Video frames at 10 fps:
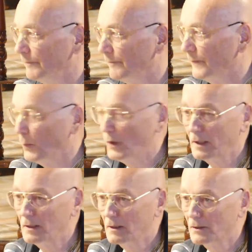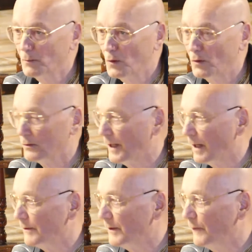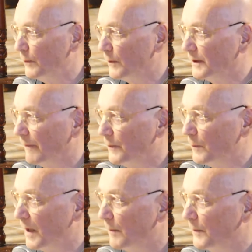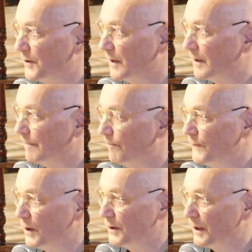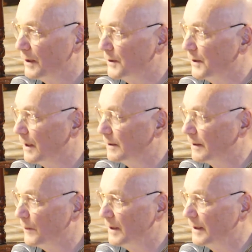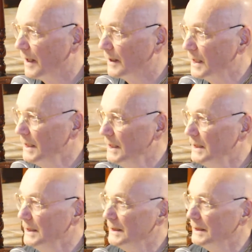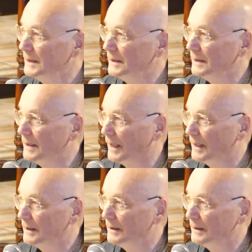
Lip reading: We can discuss more down if you want after Mahaprasadam. Caitanya Charitamrta ki jai.